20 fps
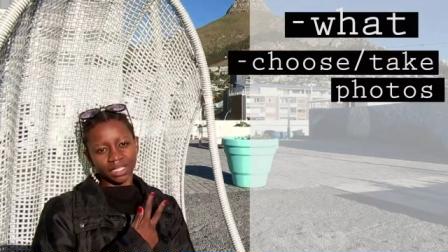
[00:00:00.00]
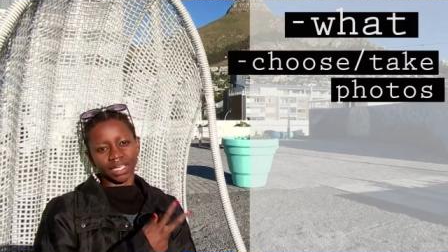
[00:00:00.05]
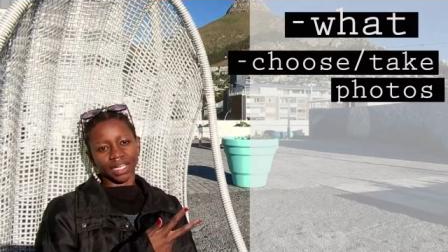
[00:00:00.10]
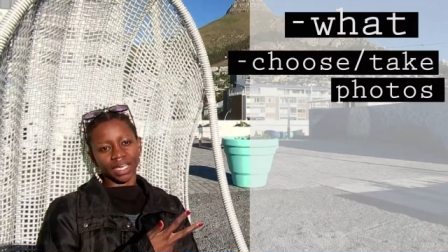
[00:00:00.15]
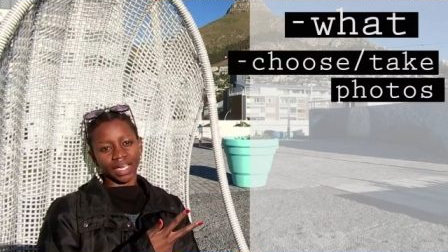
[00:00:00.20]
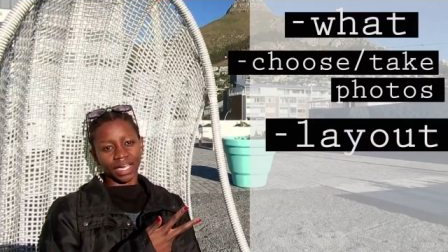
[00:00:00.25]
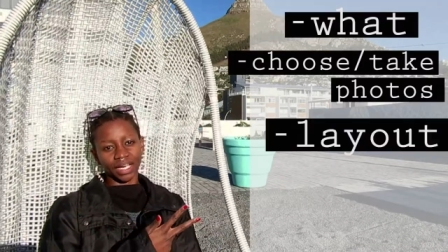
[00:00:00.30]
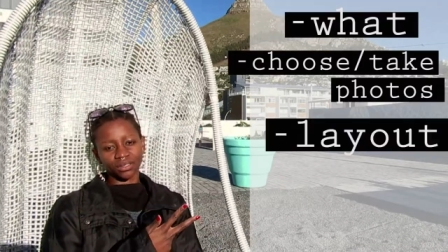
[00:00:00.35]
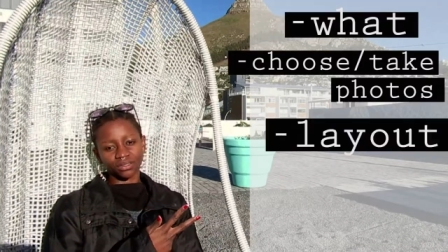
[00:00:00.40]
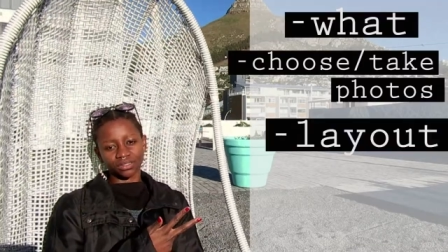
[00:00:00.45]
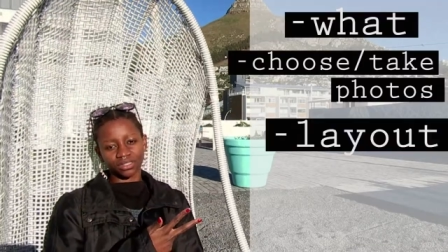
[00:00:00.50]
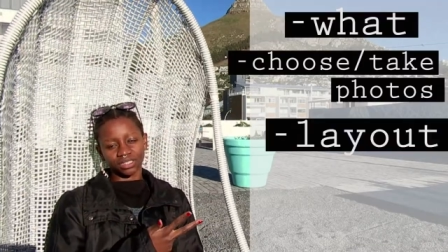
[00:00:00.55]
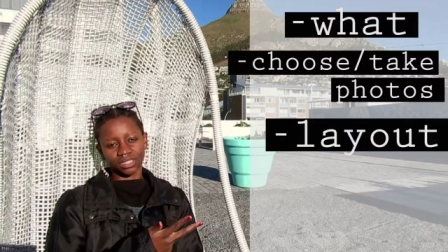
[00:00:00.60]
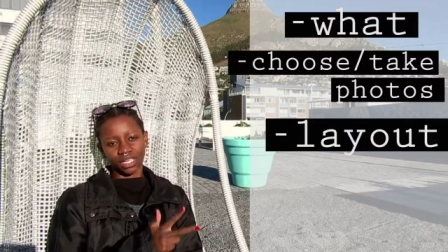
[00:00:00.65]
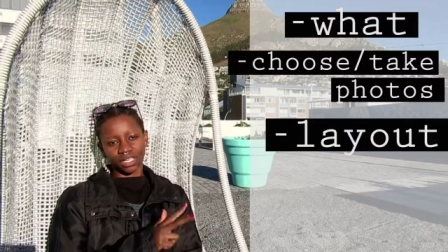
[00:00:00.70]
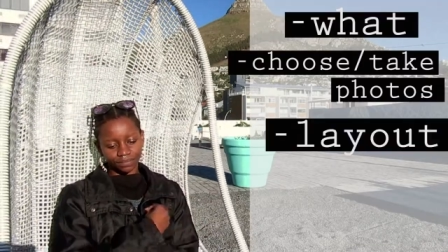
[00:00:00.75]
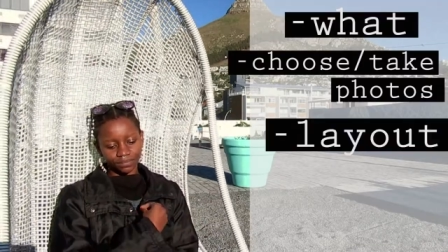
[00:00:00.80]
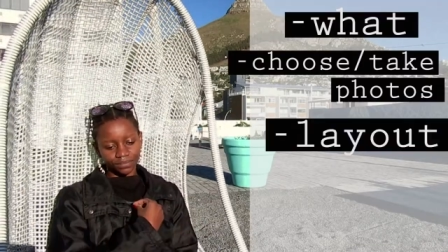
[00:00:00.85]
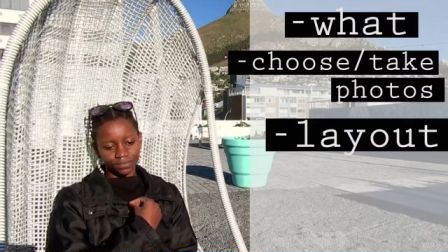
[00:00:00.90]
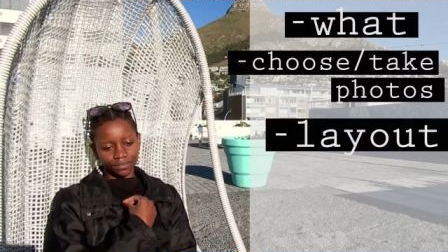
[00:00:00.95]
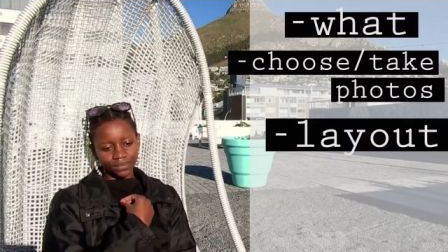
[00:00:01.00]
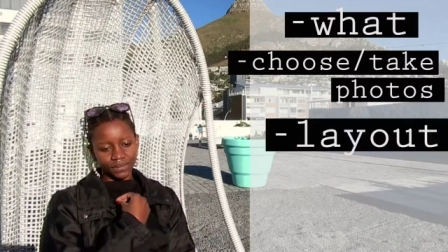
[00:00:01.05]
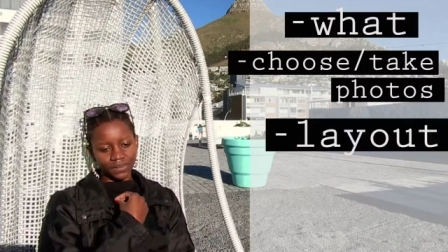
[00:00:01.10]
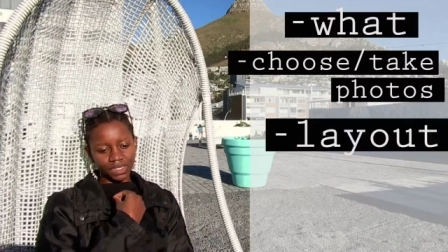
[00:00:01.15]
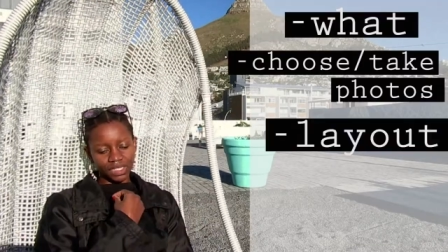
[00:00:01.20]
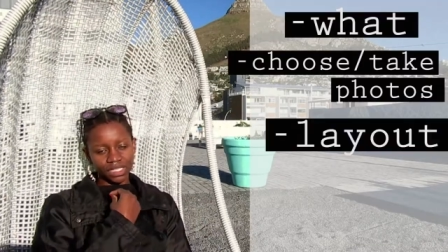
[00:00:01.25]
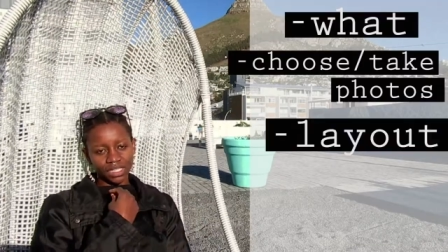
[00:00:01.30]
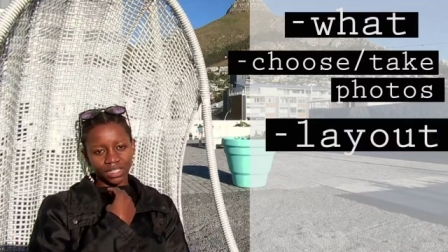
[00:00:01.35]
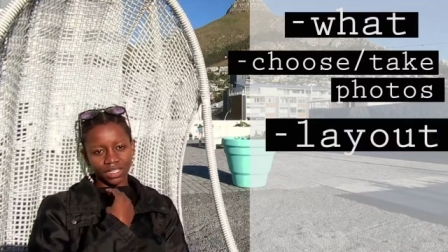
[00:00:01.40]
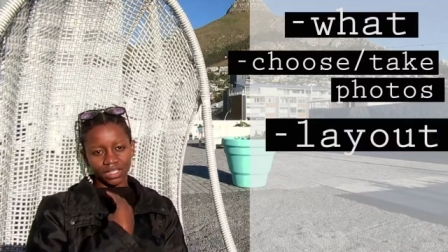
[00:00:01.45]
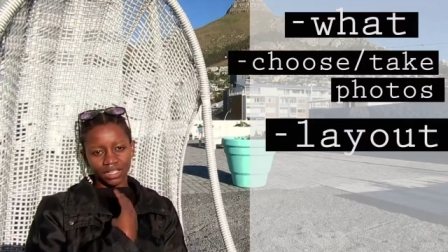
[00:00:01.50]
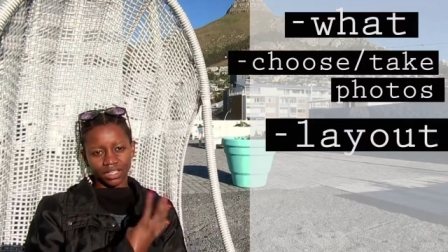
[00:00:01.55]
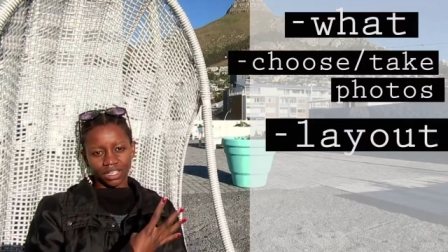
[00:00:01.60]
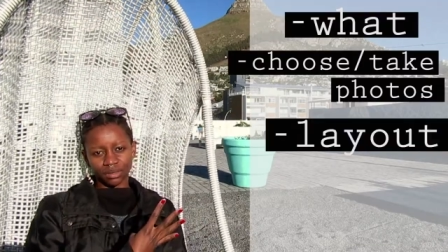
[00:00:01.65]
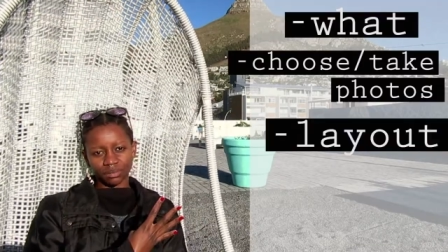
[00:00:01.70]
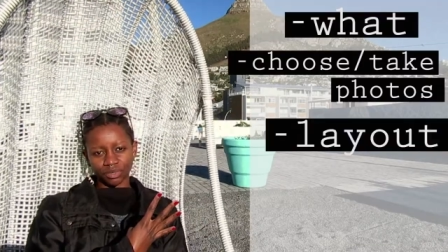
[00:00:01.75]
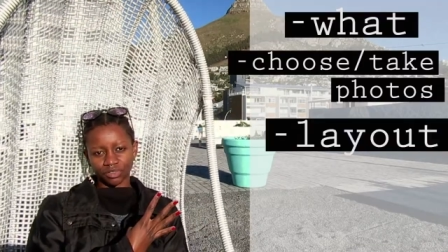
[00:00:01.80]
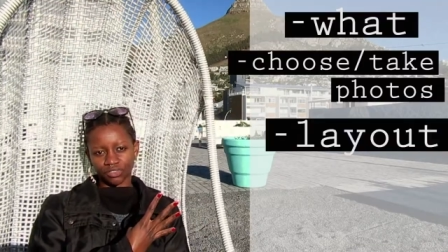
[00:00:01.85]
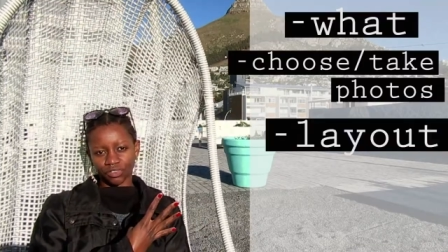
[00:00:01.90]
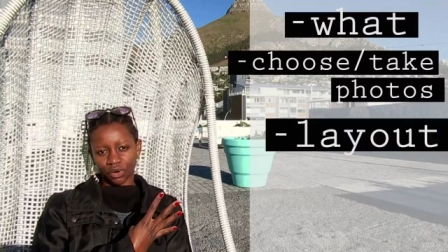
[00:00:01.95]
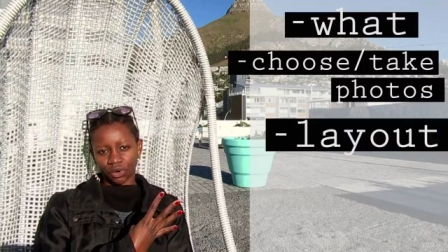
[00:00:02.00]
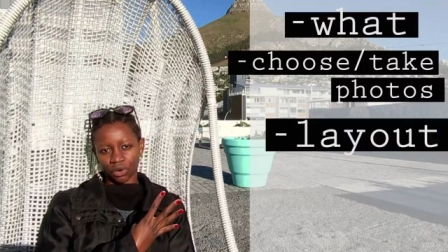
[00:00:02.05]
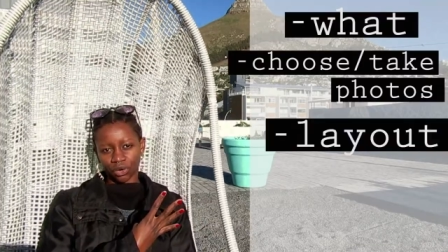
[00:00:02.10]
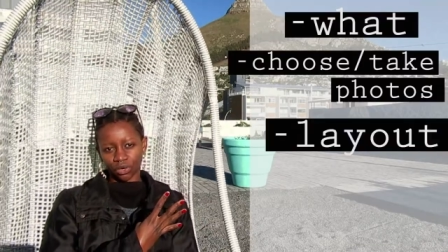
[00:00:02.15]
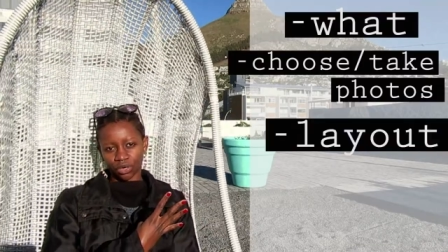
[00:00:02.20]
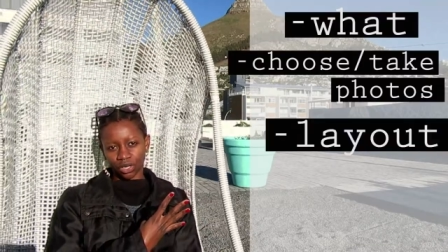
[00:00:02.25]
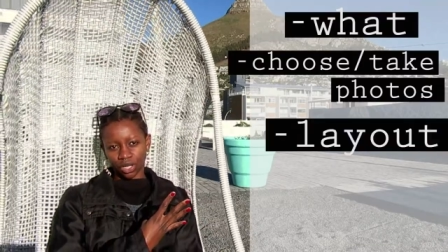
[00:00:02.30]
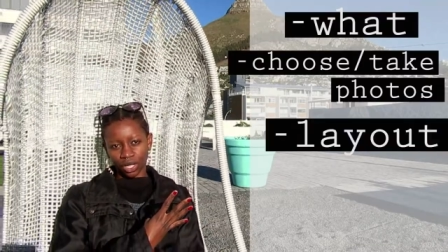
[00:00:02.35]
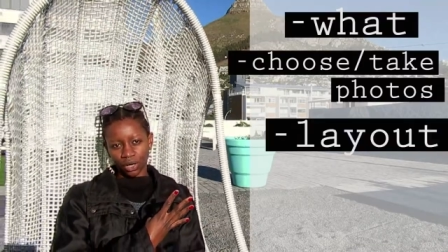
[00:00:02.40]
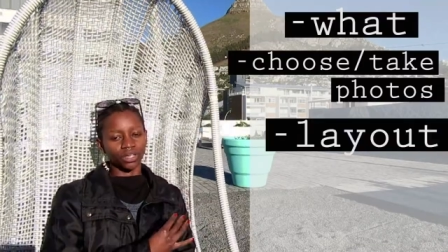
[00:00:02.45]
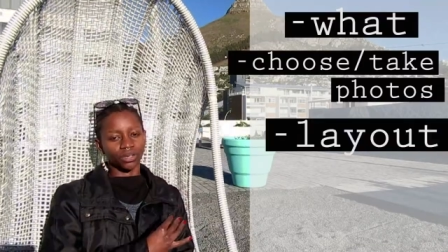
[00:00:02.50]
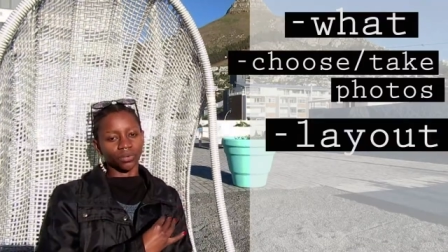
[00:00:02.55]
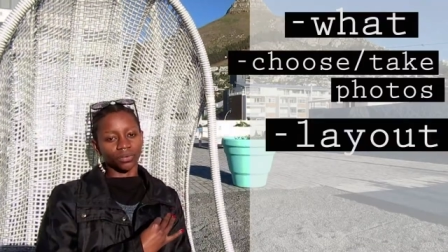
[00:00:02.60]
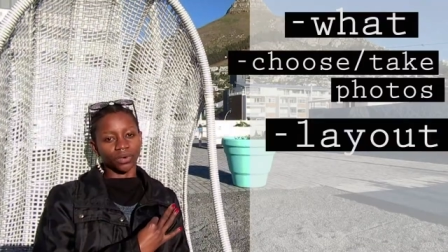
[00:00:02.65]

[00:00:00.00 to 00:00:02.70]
the layout. Number four,